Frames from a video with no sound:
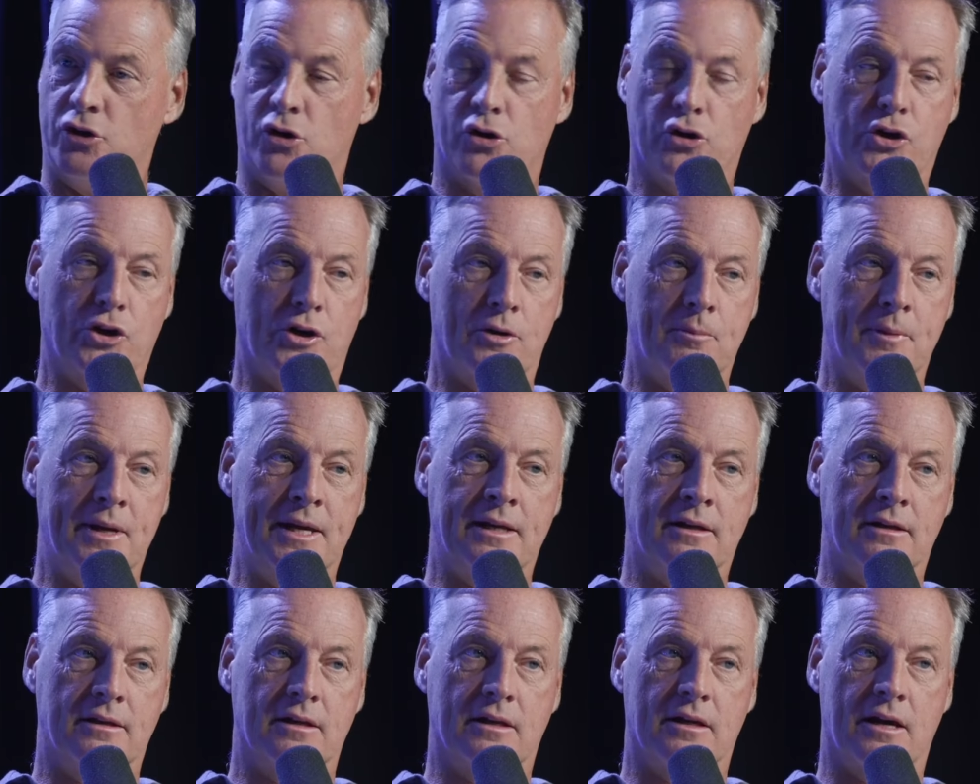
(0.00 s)
You're going to
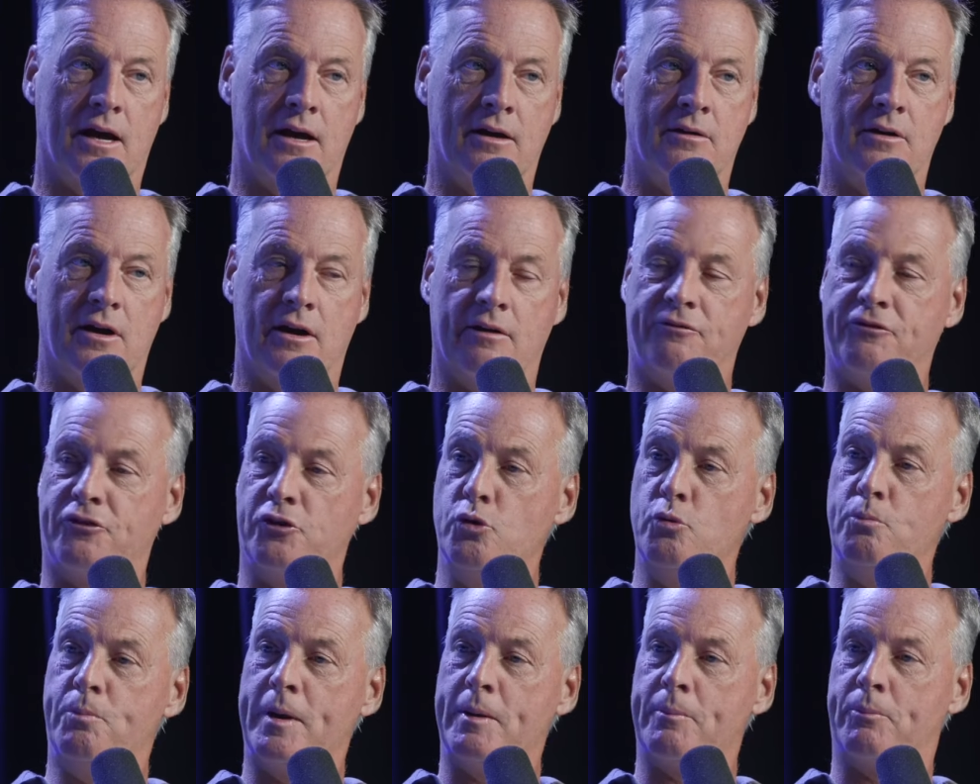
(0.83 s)
meet uh, a
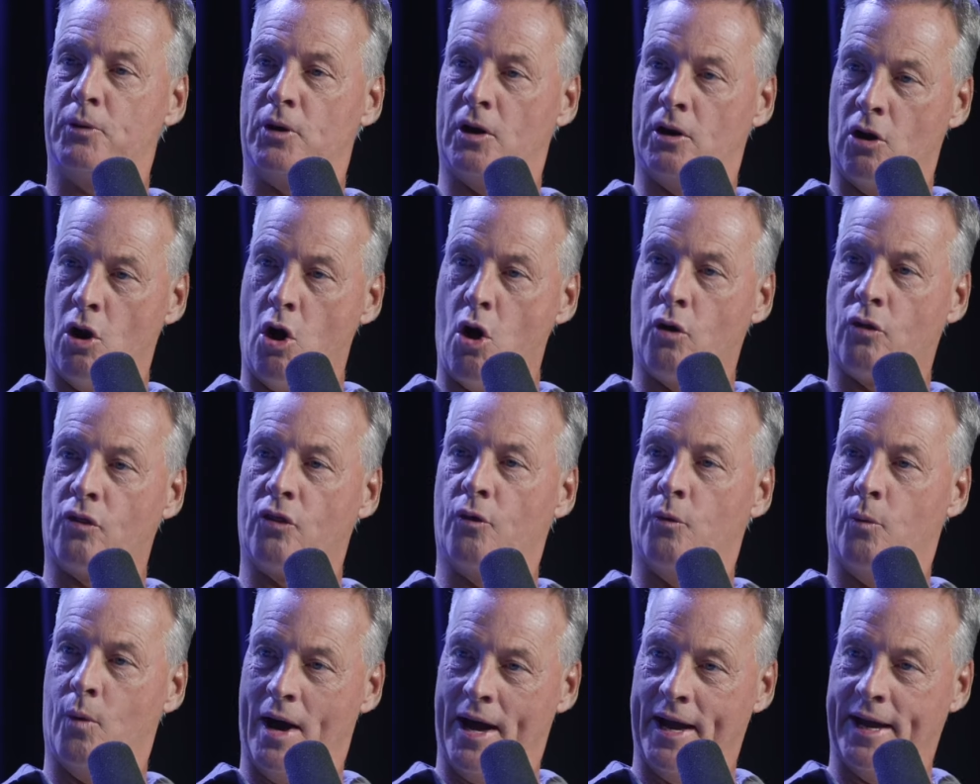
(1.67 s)
few people along
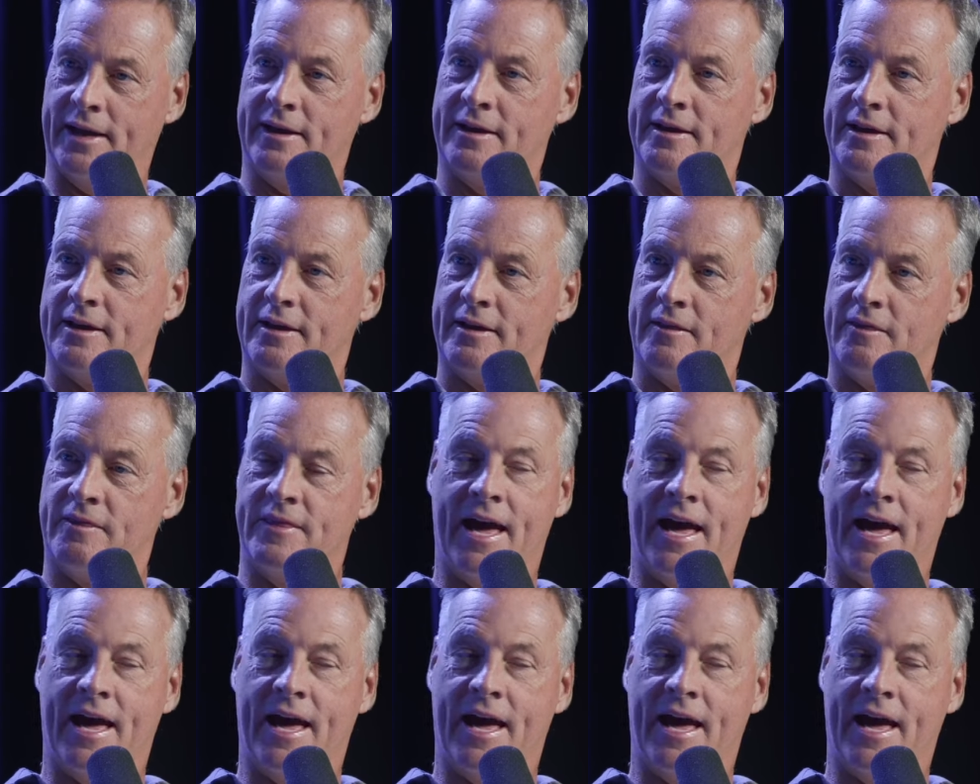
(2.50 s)
the way mm-hmm.